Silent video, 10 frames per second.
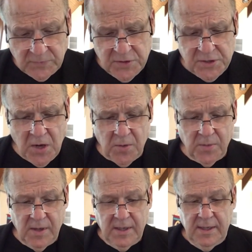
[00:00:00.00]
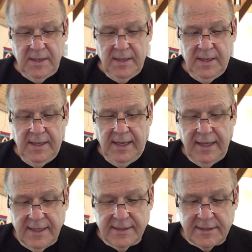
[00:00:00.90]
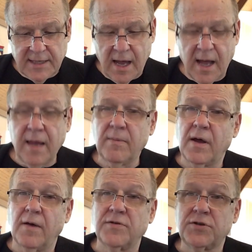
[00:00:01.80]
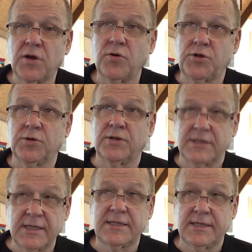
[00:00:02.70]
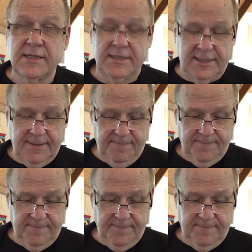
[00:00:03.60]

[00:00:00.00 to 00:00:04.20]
So, in this time of social distancing,